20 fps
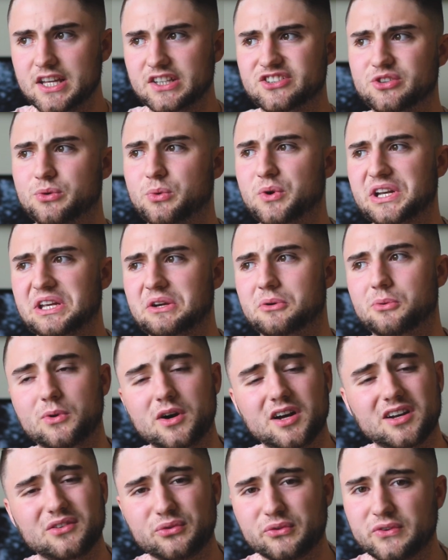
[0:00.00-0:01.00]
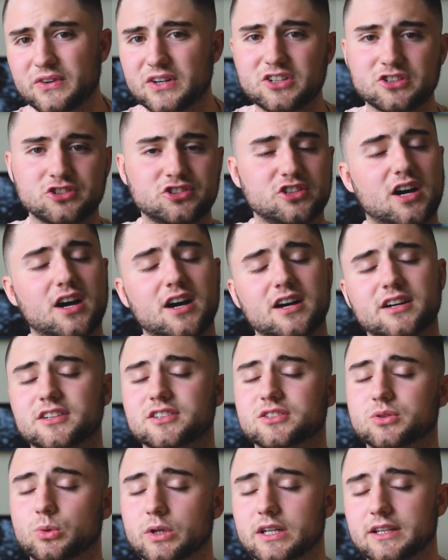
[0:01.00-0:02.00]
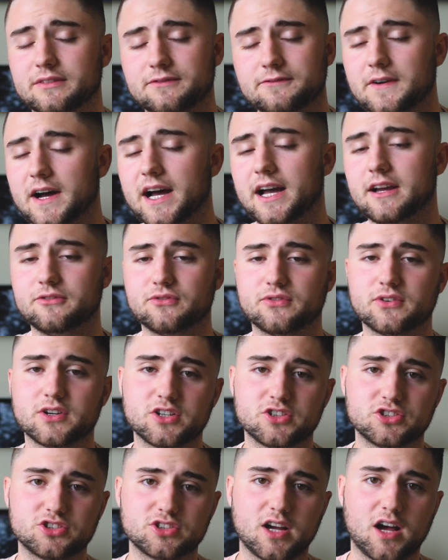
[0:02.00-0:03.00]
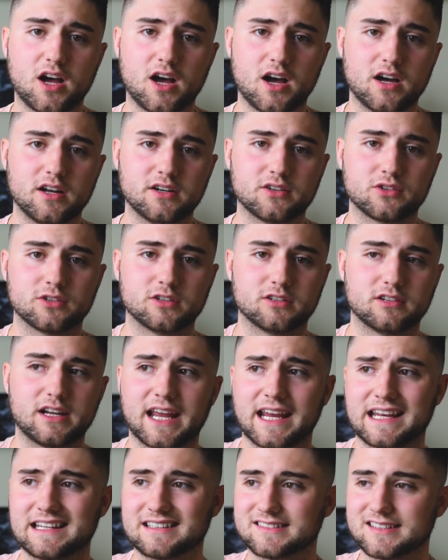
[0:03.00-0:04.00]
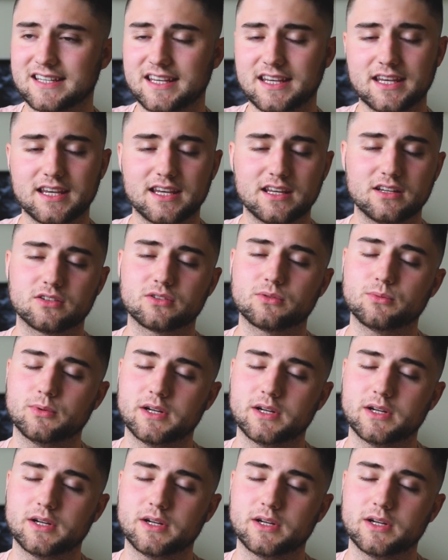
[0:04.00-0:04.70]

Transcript: twenty-one for a shot or twenty-five for a shot or eighteen or